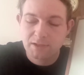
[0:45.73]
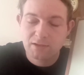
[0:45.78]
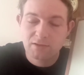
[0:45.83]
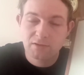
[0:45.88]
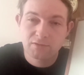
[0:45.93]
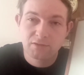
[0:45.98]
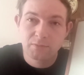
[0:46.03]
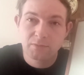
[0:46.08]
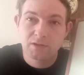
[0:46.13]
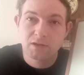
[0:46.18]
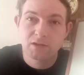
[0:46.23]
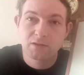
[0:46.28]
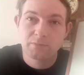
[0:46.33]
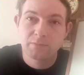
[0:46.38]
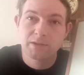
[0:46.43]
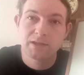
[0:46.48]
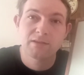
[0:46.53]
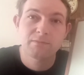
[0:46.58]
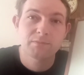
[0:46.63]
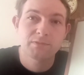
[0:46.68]
because I'm going to
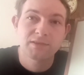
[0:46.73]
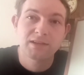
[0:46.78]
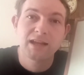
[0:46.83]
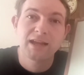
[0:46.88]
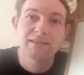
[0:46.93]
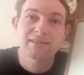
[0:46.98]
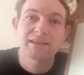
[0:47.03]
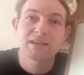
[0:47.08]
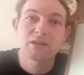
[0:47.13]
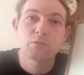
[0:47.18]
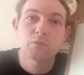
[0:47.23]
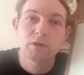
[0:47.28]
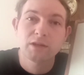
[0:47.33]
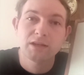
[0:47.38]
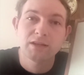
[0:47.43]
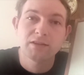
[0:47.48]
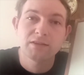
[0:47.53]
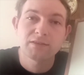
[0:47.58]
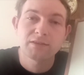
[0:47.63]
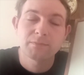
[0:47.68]
be selecting
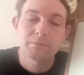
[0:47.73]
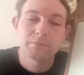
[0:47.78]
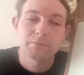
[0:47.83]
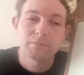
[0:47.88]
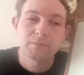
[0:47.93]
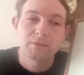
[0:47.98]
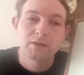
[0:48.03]
winners.